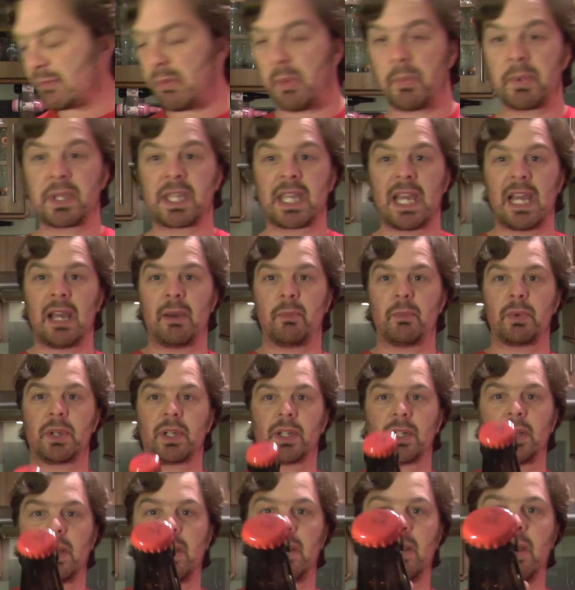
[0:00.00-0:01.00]
see what we get. We
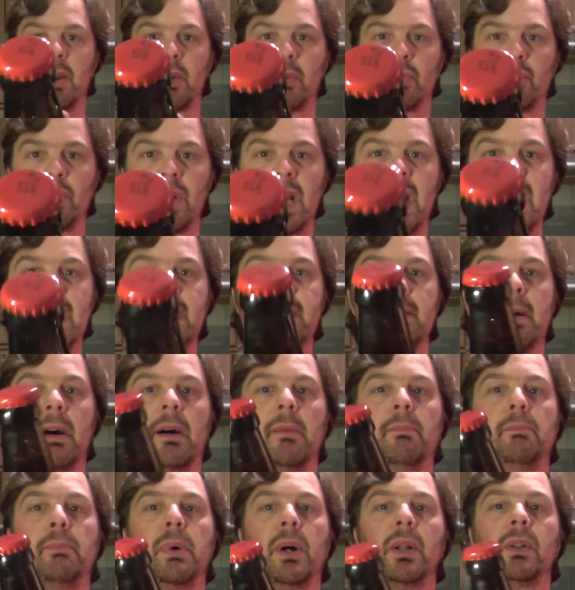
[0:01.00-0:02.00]
got a, a red
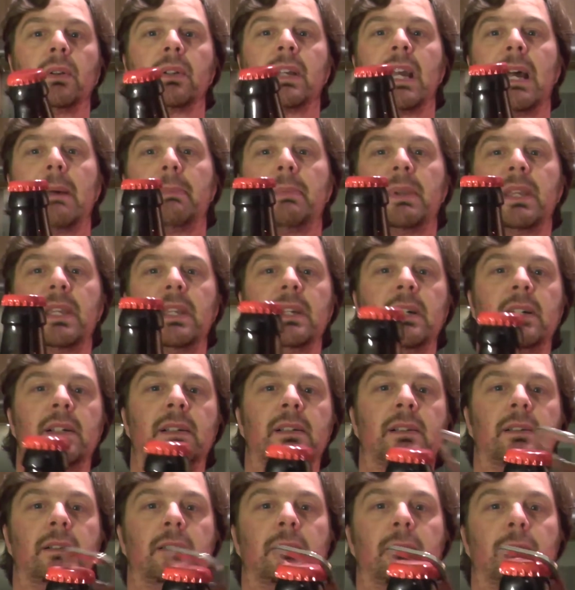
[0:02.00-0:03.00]
bottle cap here.
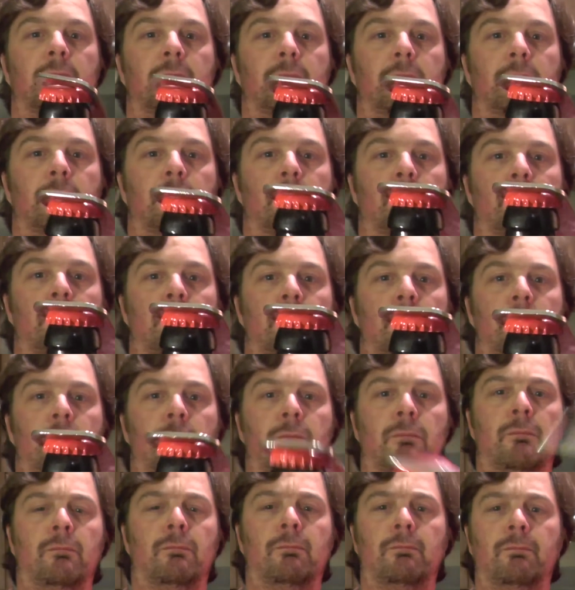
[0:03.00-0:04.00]

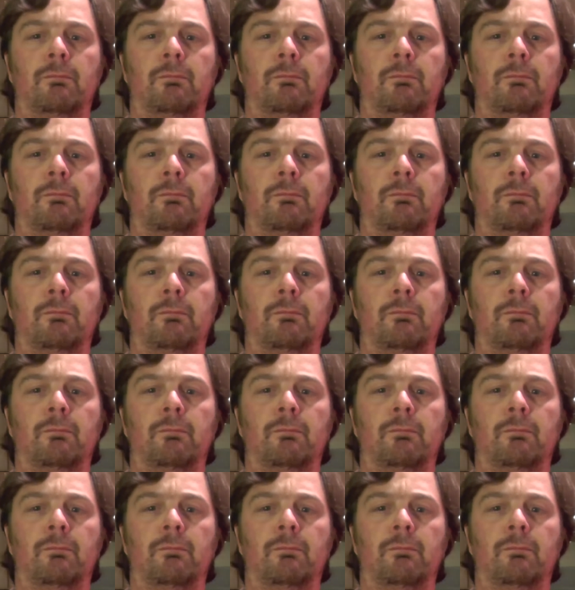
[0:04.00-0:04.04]
A